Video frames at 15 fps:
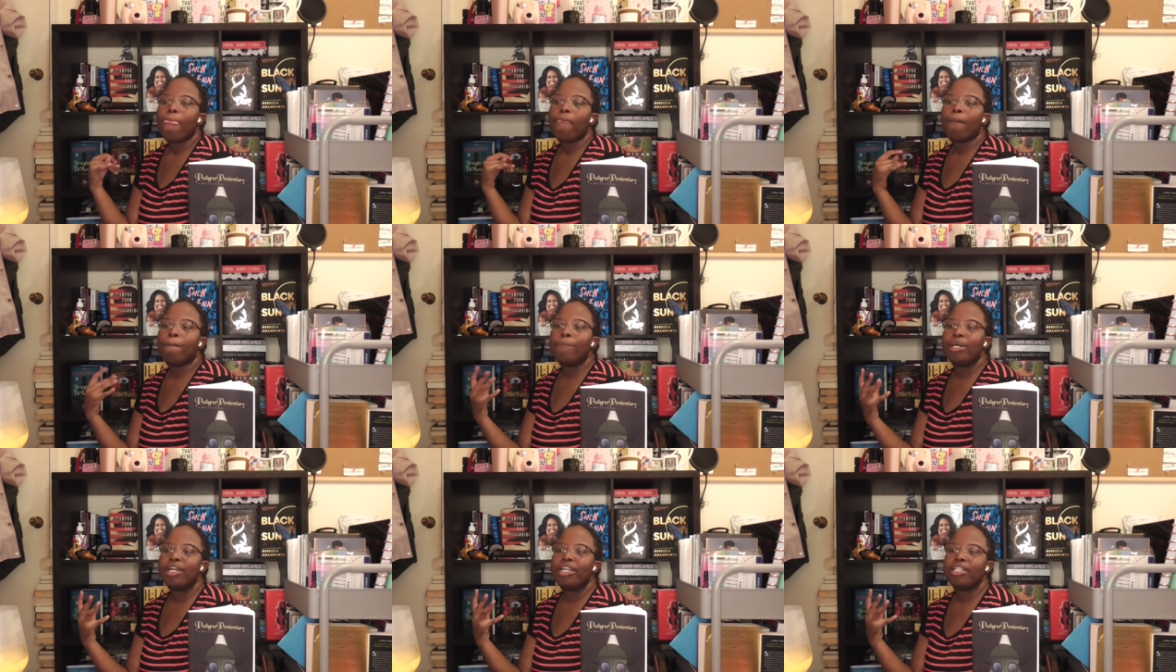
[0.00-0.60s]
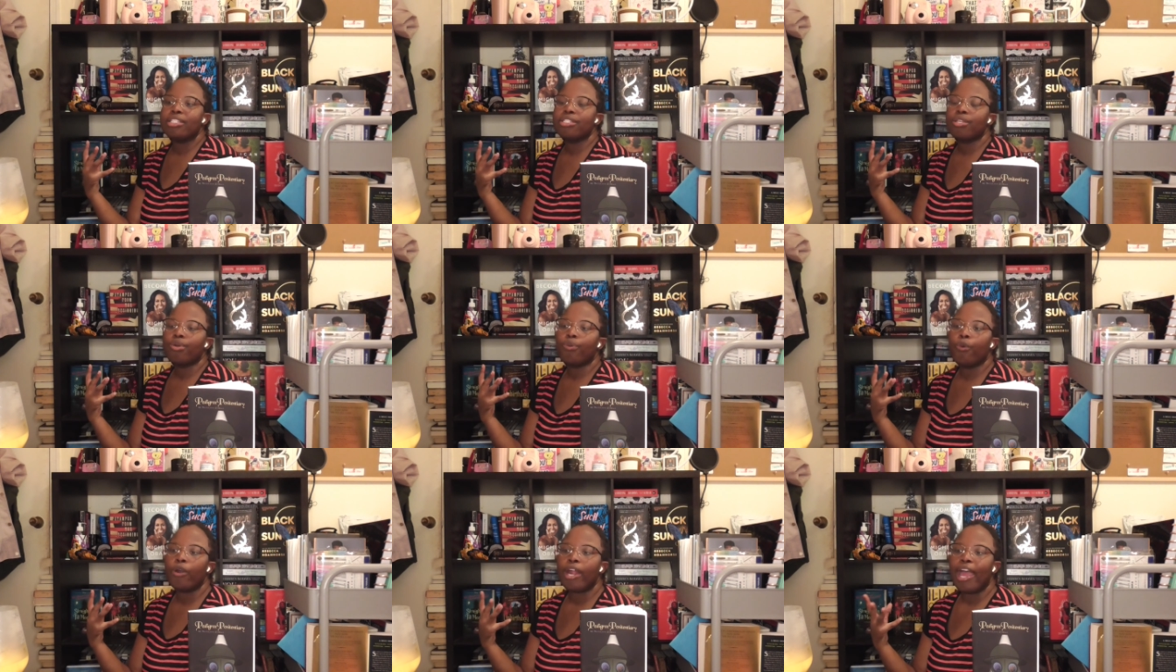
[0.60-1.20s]
but
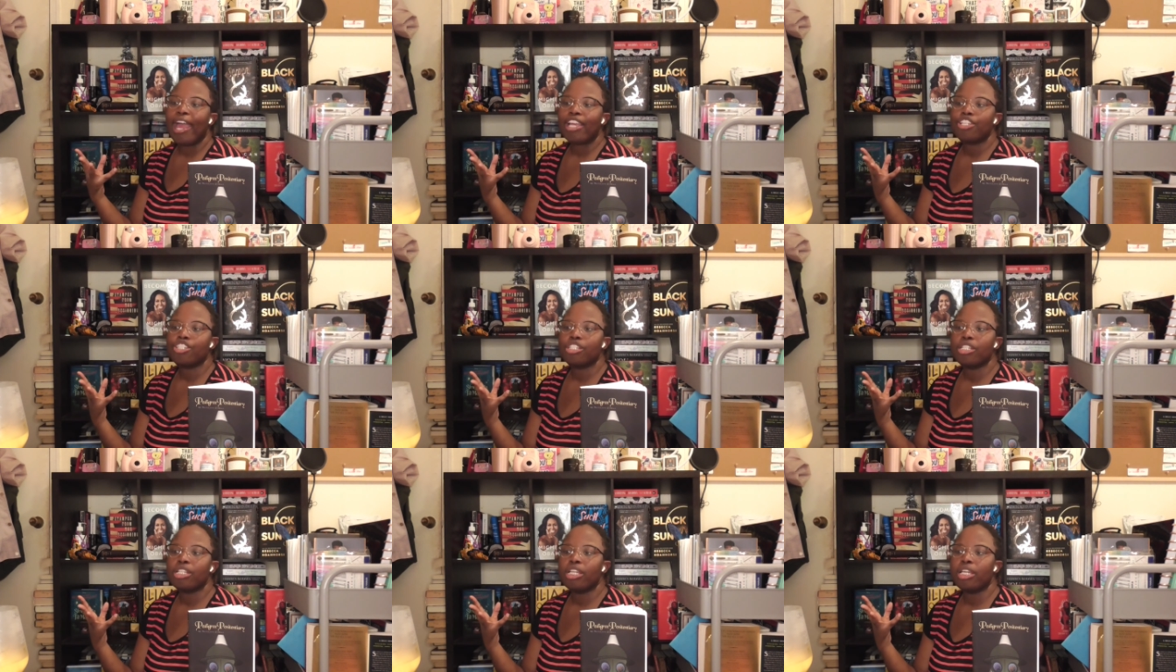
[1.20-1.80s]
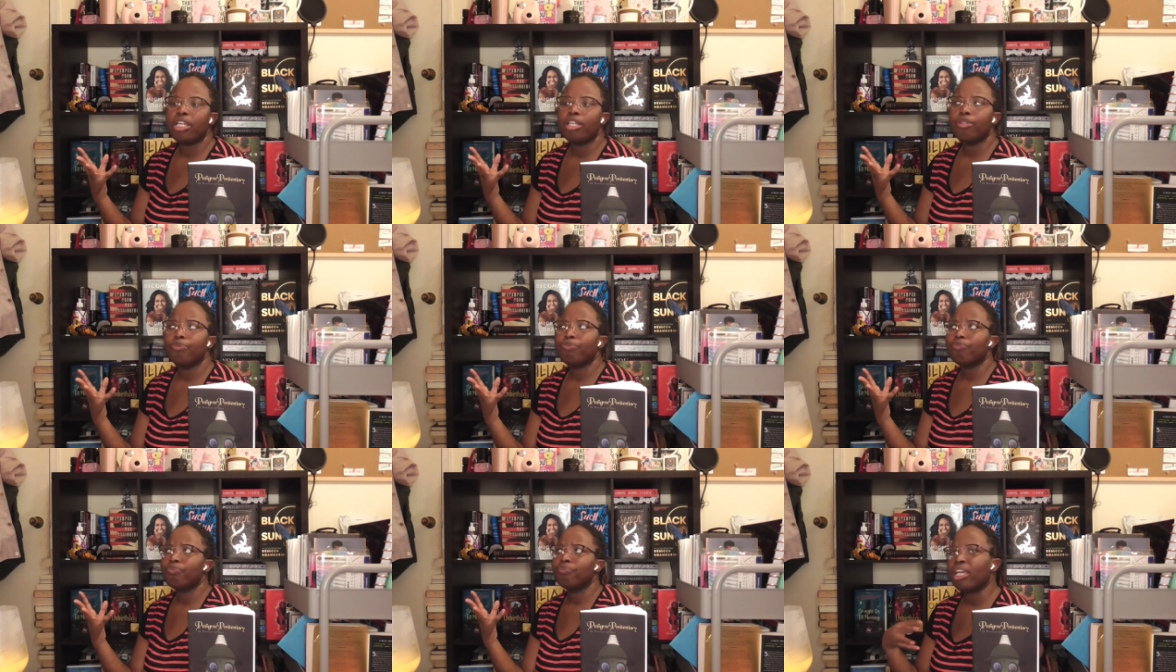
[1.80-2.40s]
were actually
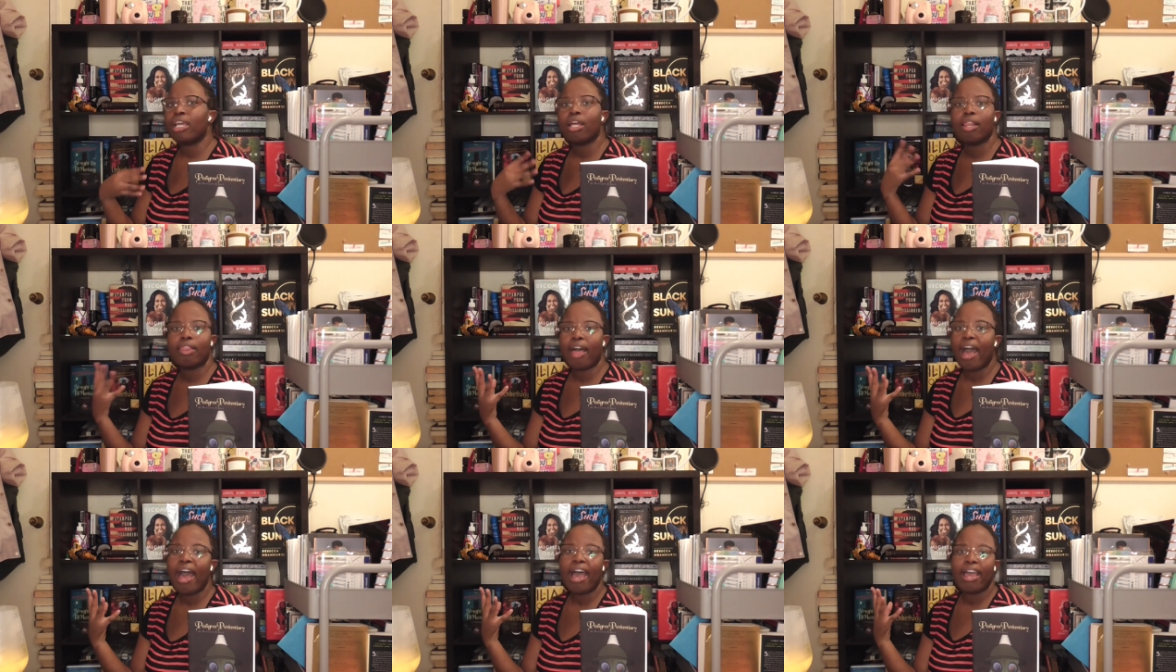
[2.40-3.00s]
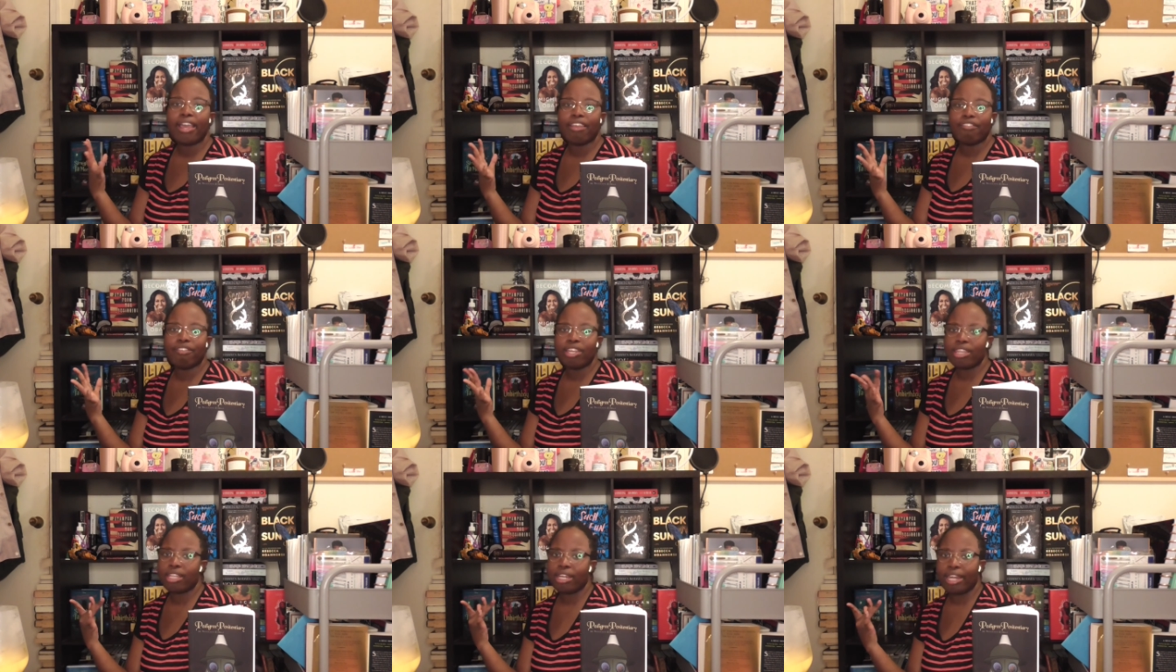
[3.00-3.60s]
like alive
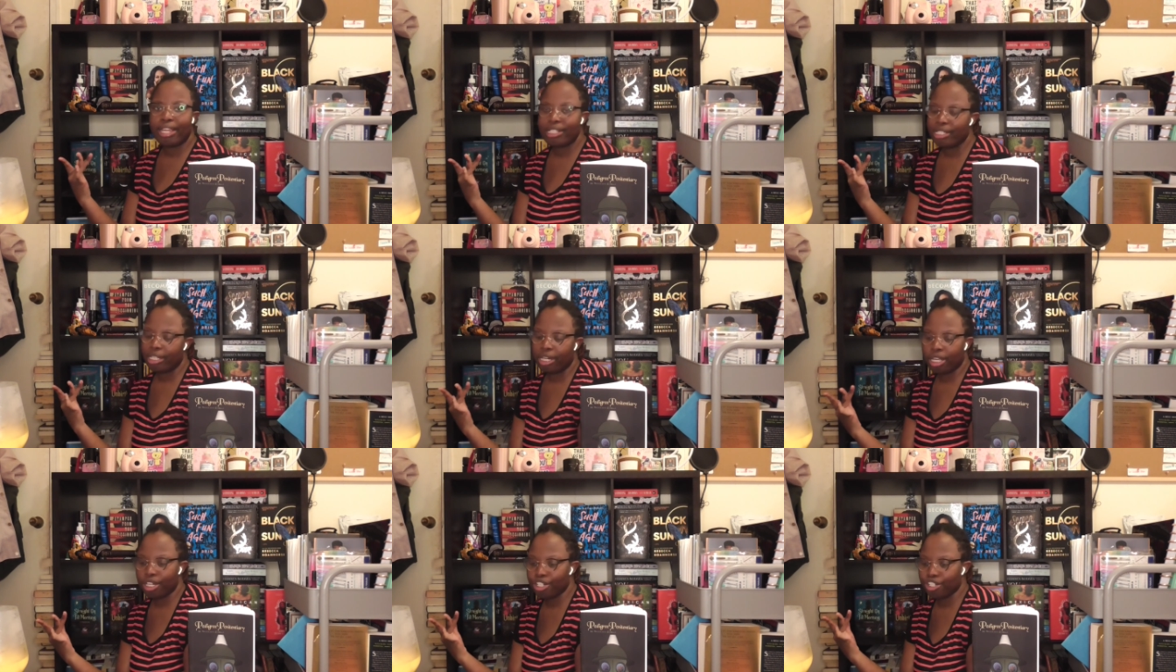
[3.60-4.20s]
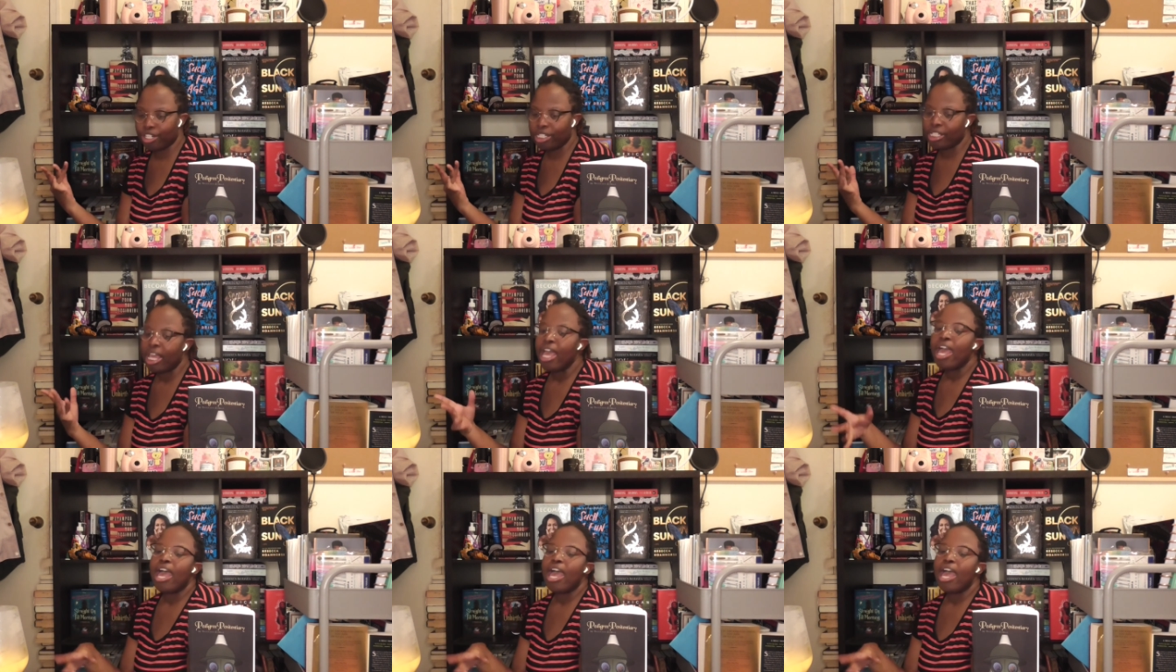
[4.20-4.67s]
in the 1900s.